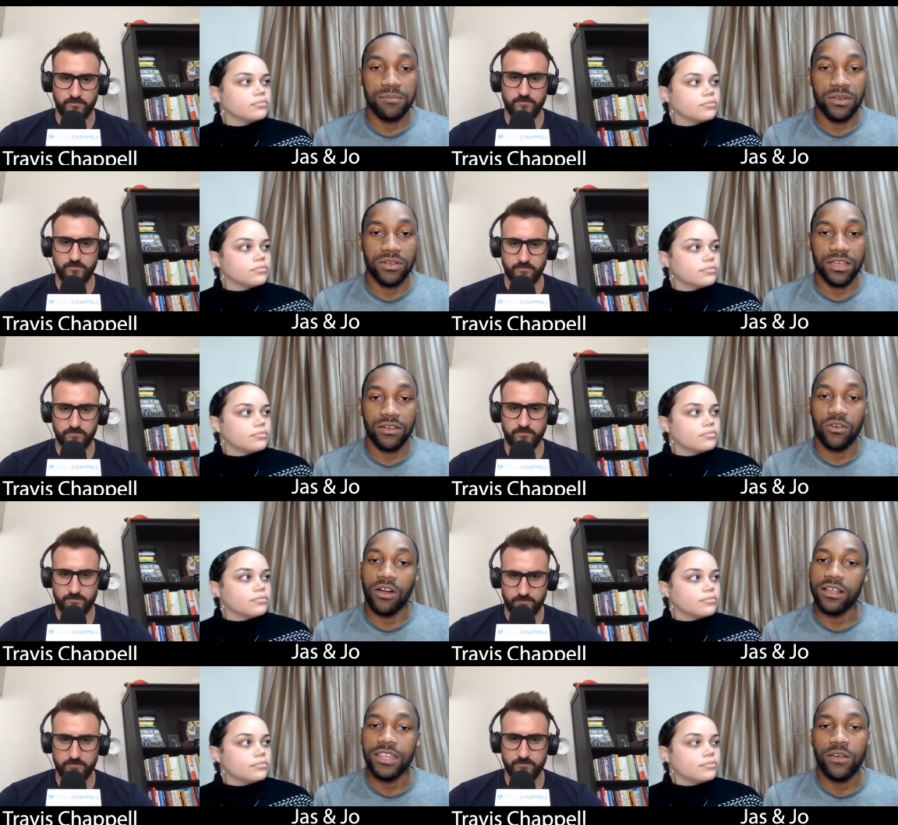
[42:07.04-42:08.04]
Speaker 1: building,
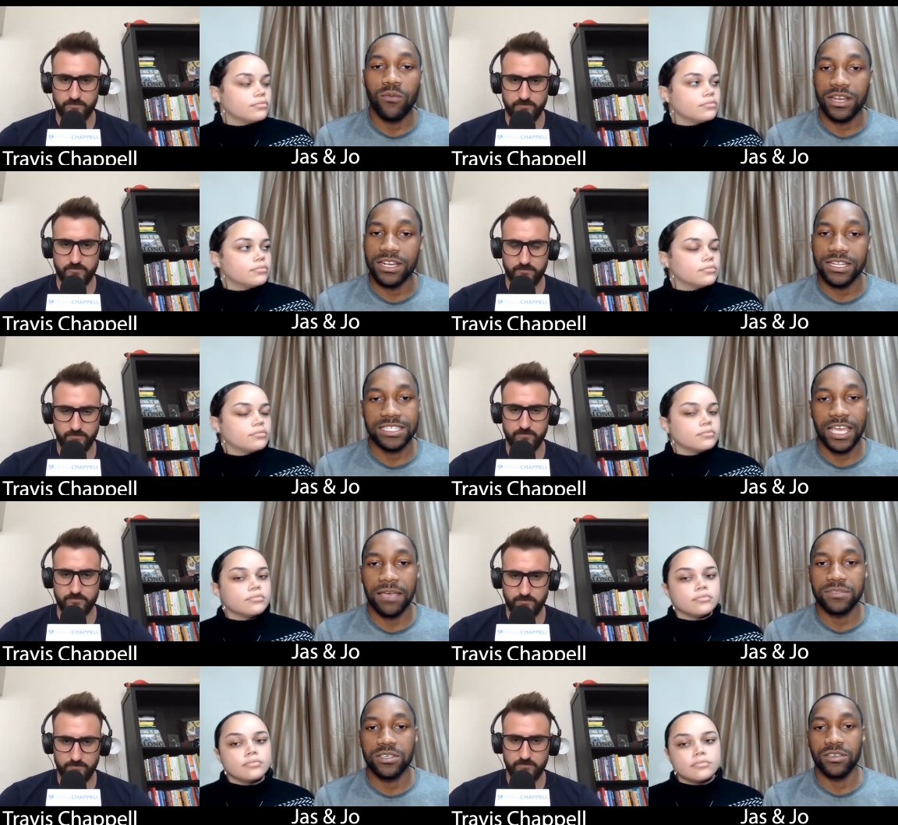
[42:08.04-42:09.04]
or are they one and the
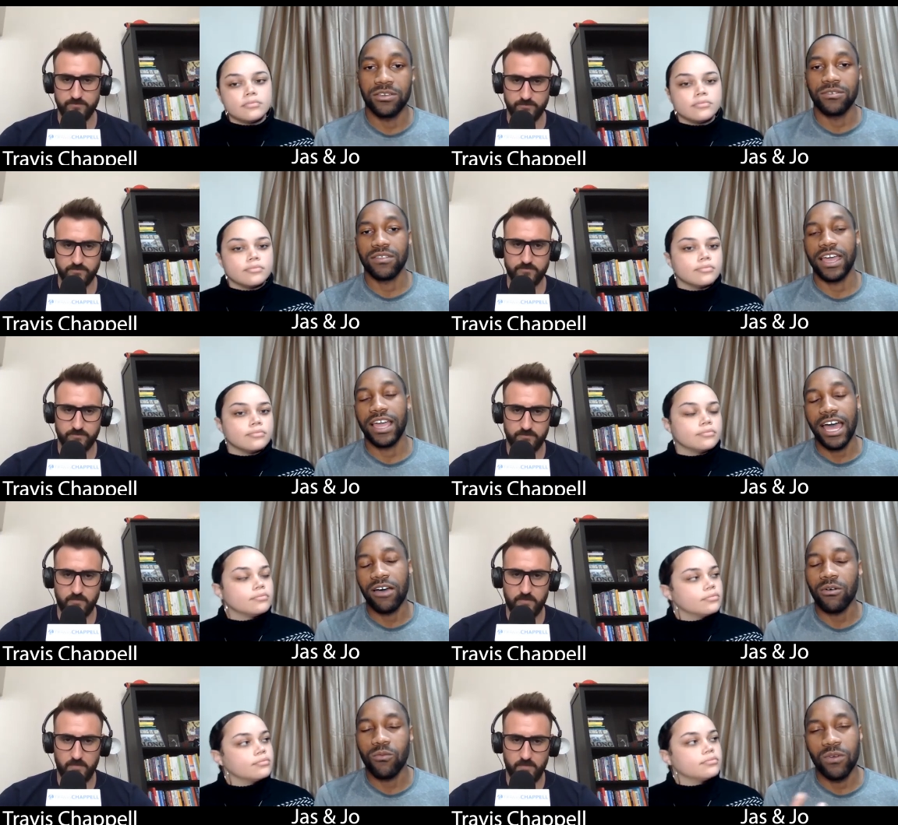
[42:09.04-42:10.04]
same to you? Like,
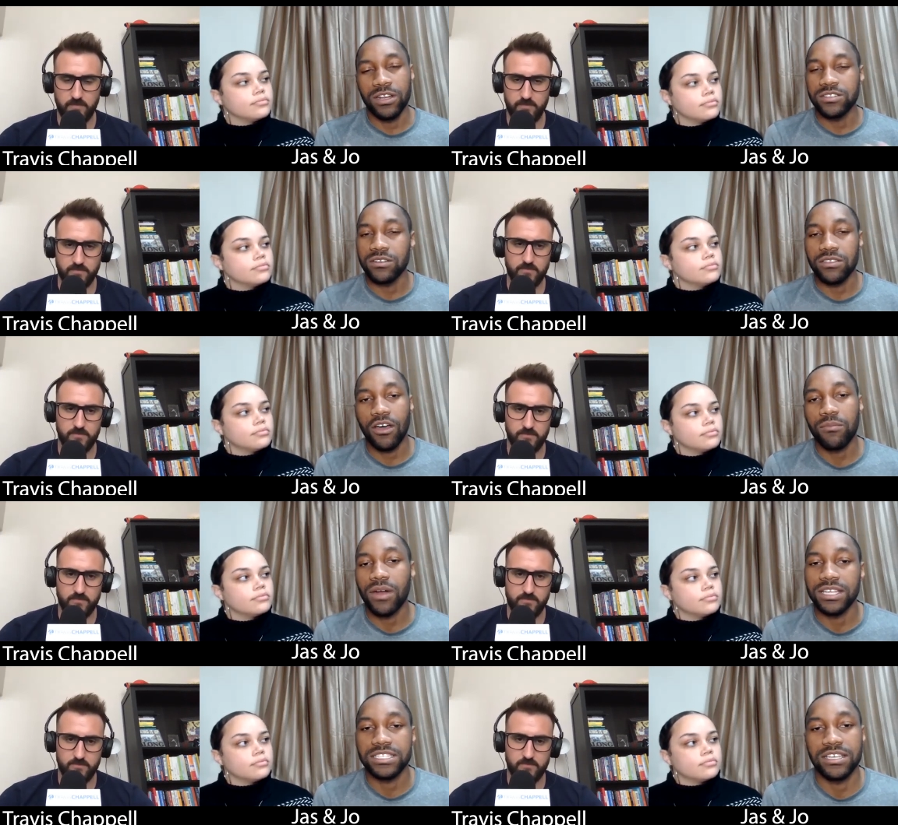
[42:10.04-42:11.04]
how? What is your thought
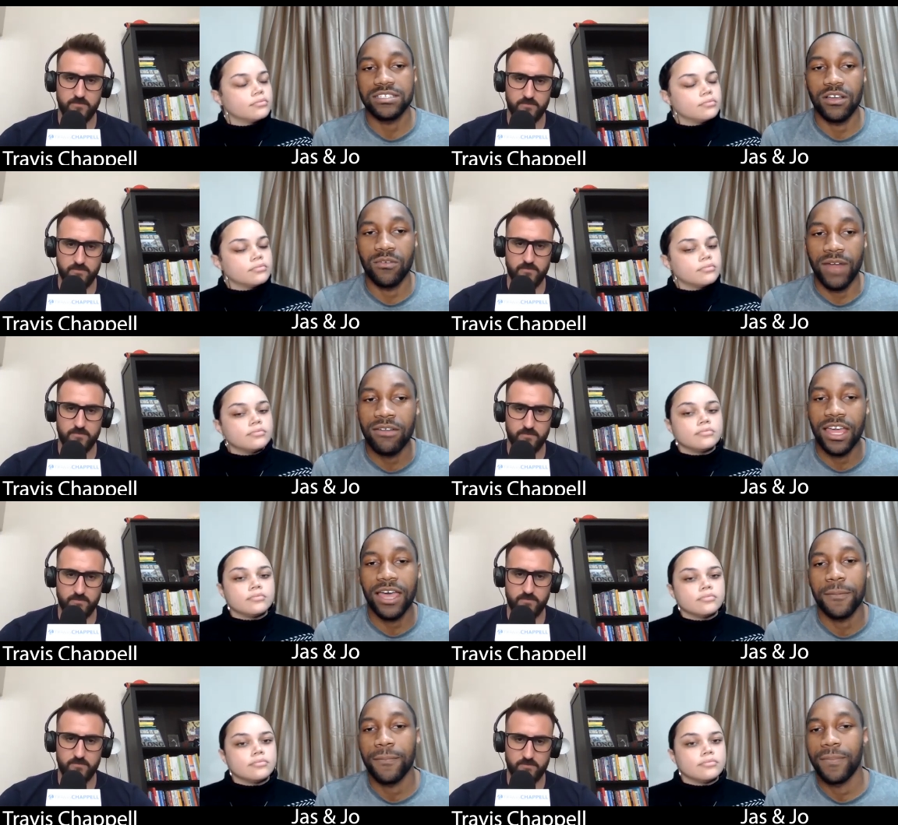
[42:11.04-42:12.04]
process around
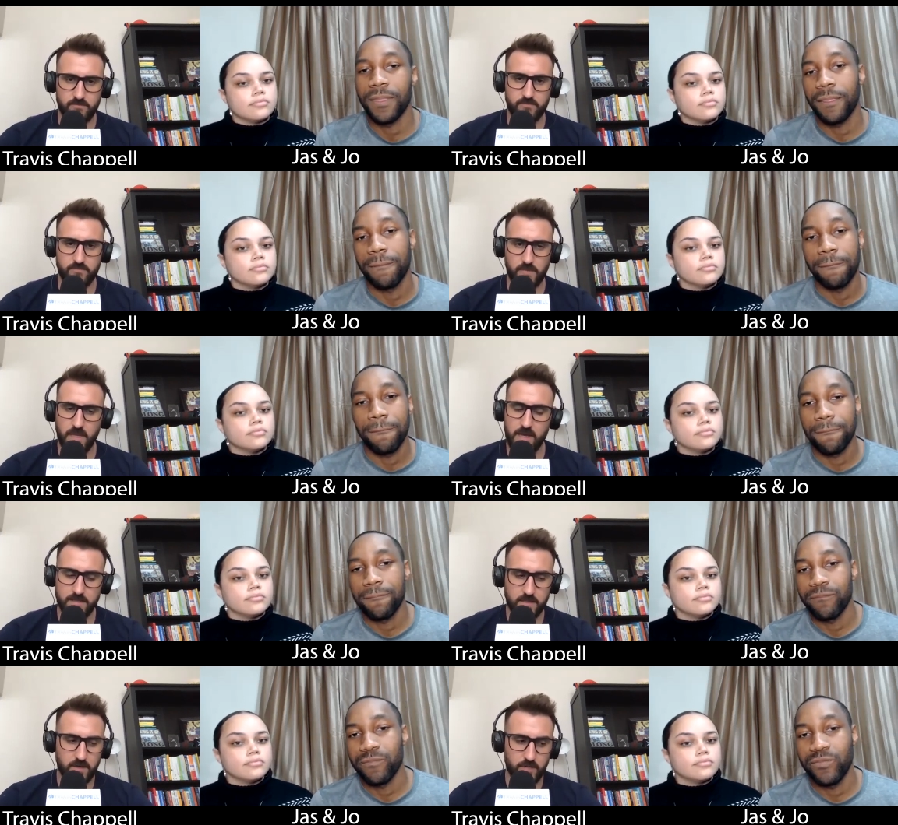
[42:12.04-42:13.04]
that?
Speaker 2: Yeah,
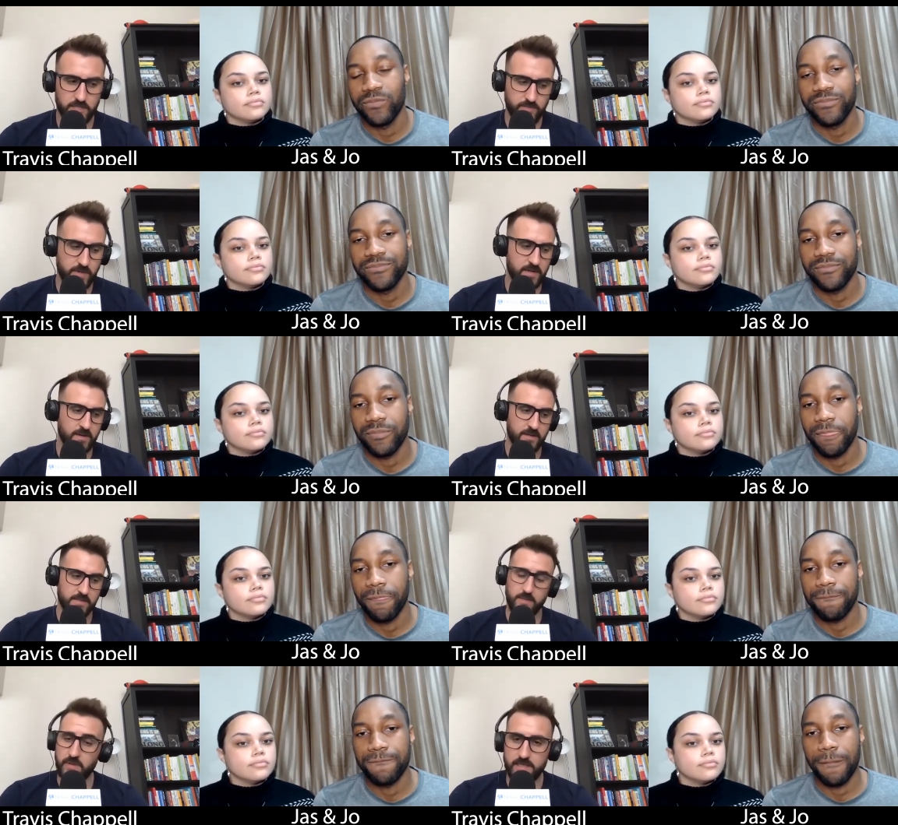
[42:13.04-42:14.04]
it's a good question, man. And
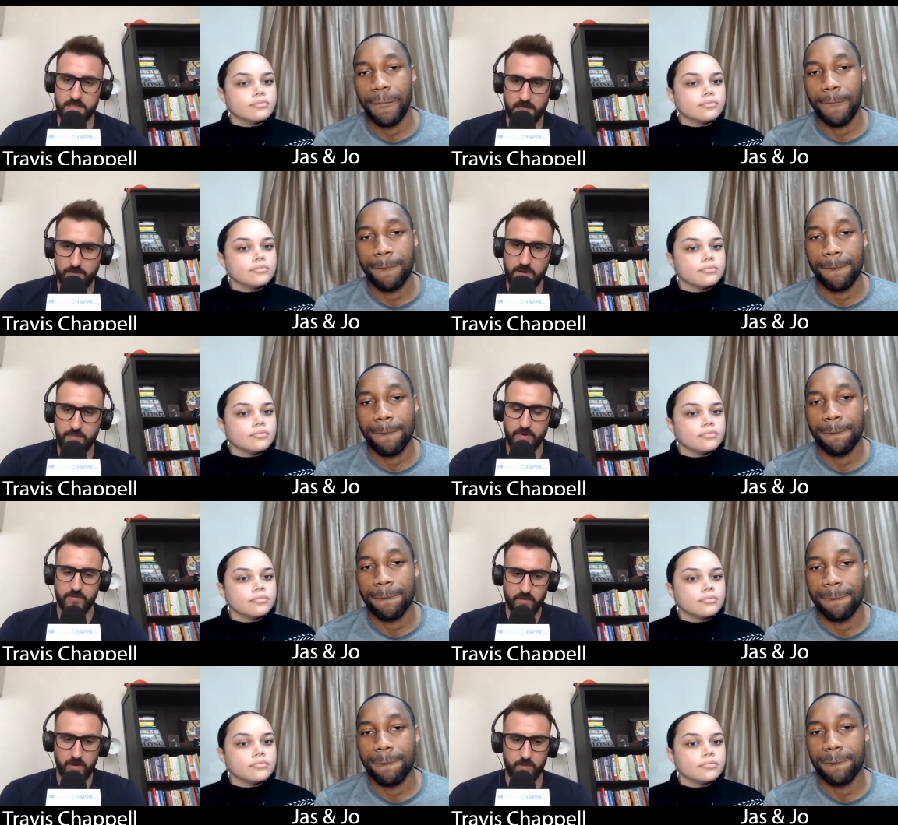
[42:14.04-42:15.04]
it's something that I talk about pretty
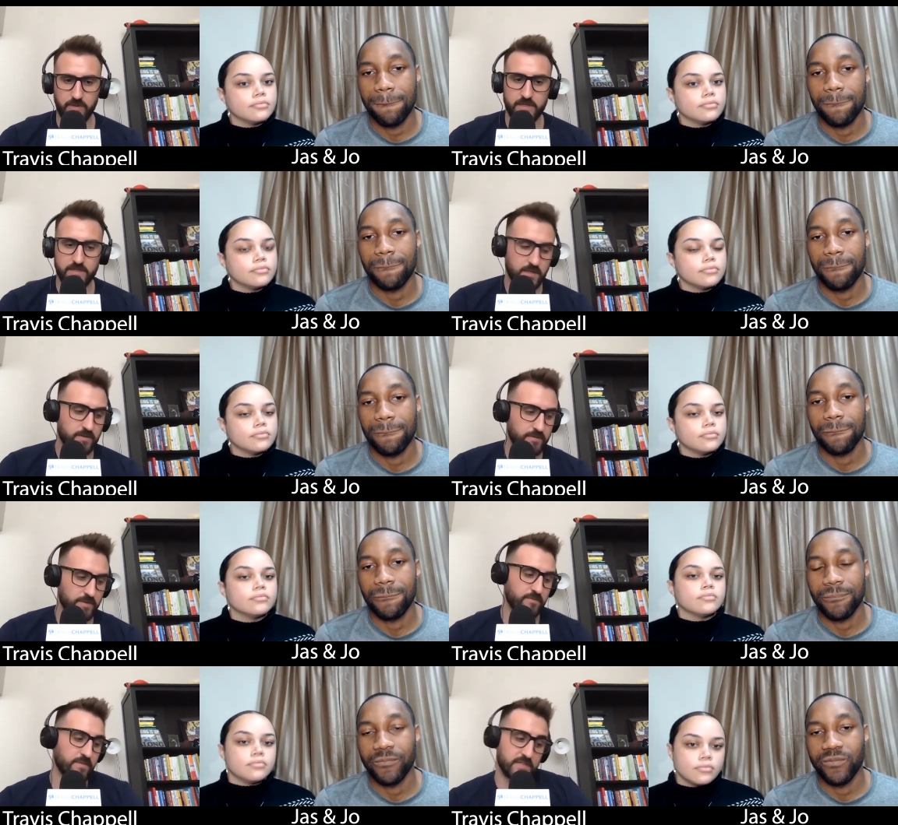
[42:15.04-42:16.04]
frequently. So
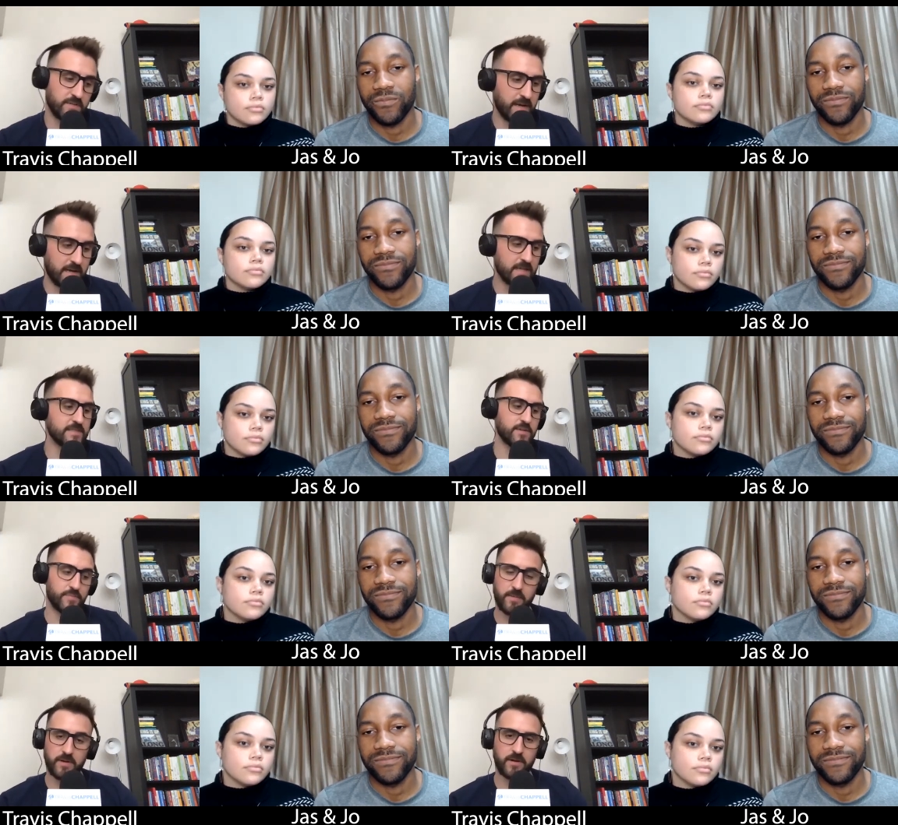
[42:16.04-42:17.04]
if you've listened to my content, you
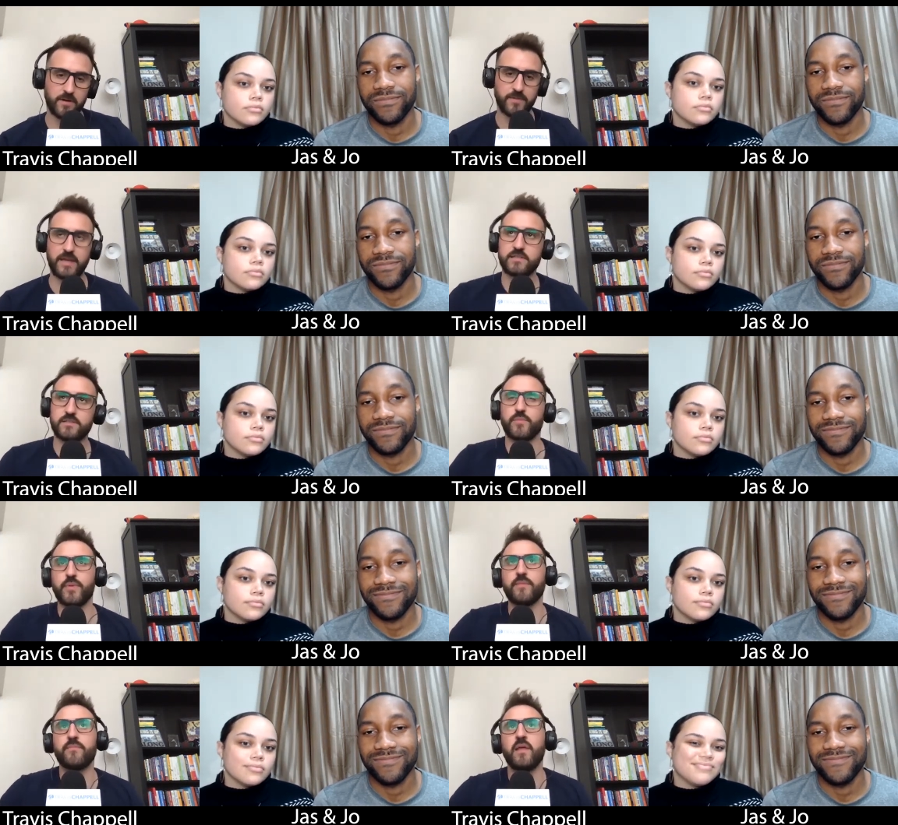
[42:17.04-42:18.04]
probably already know the answer,
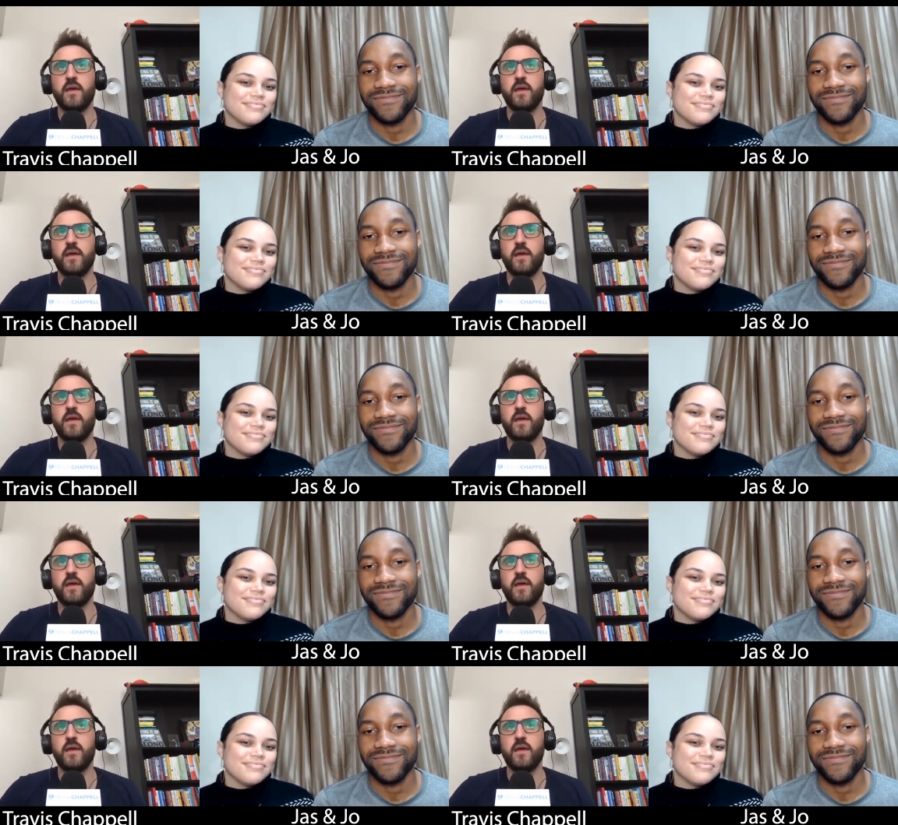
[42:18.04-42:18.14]
but